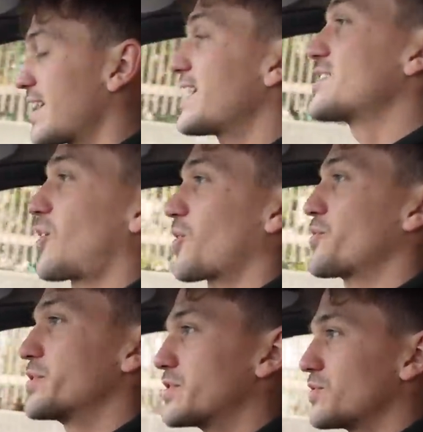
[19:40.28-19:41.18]
his
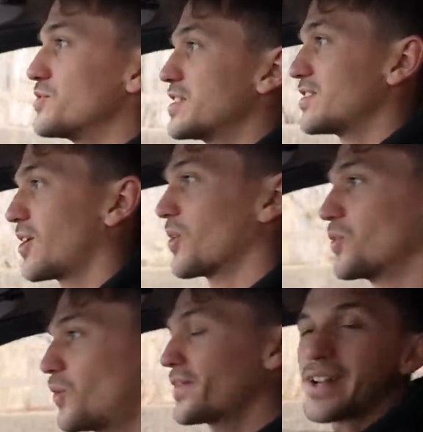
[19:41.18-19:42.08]
R32 GTR,
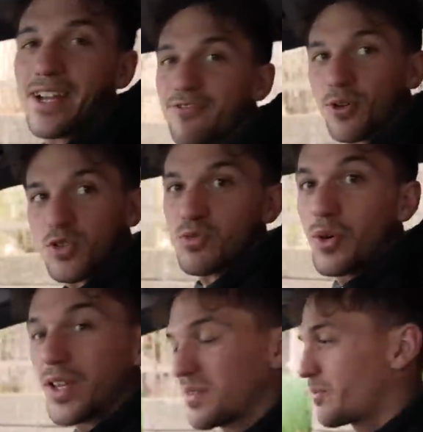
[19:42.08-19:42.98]
the one that I first
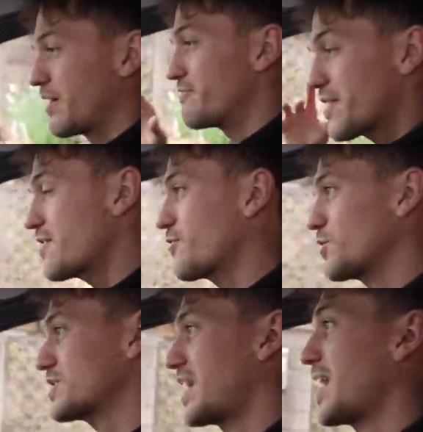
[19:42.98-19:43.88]
rode in my very
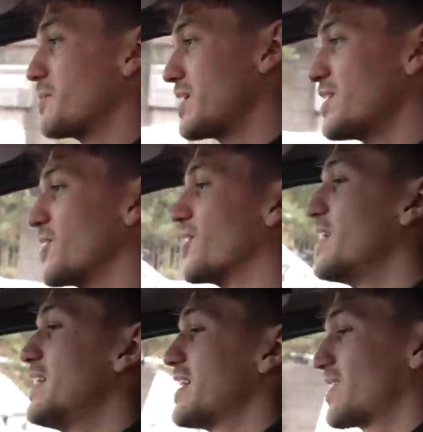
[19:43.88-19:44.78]
first time here,
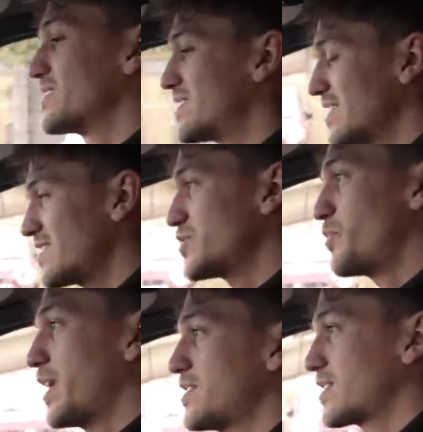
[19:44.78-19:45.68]
because this is
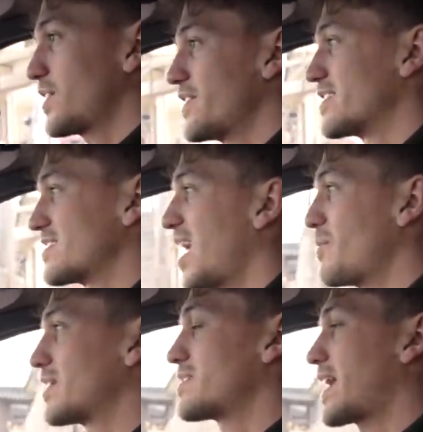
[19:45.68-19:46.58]
basically the
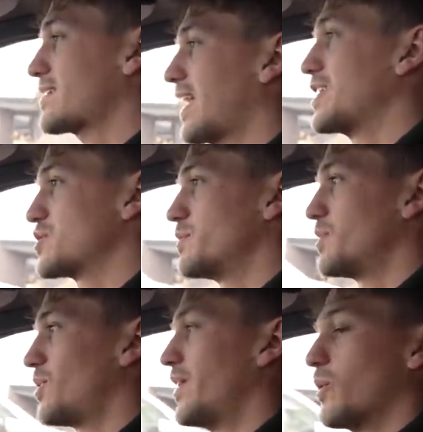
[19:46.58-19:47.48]
same exact engine
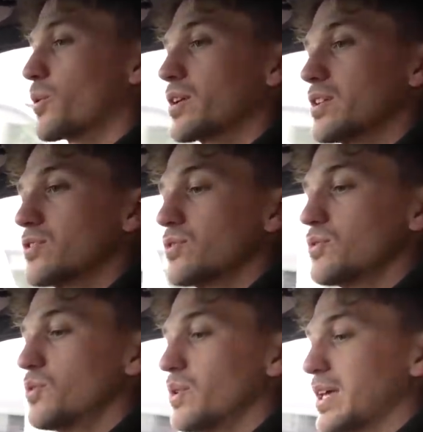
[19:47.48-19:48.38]
build that we're gonna
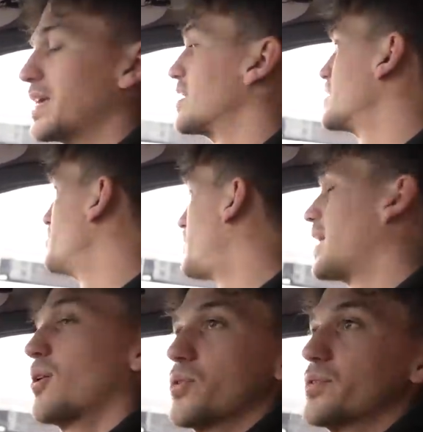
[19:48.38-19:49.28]
do in
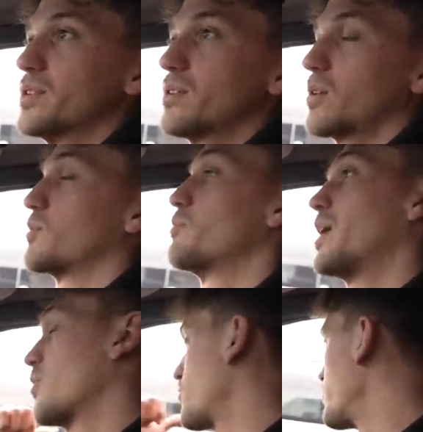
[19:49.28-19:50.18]
my R3 or
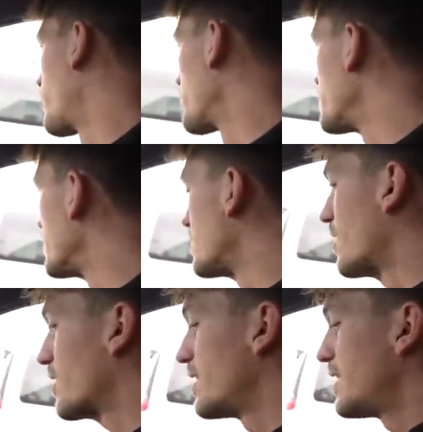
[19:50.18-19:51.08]
my R34
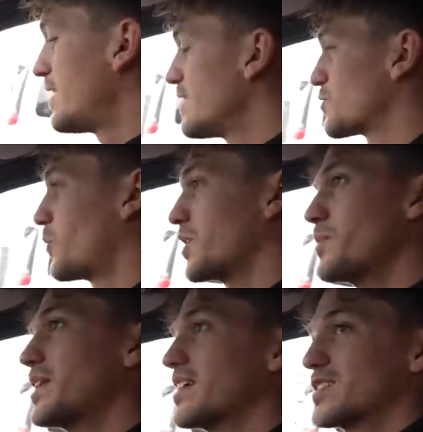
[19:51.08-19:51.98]
GTR. So he wanted
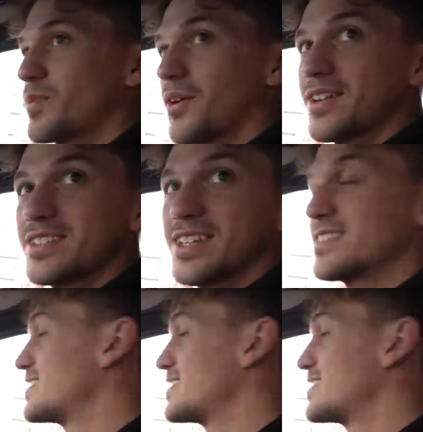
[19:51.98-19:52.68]
me to experience it and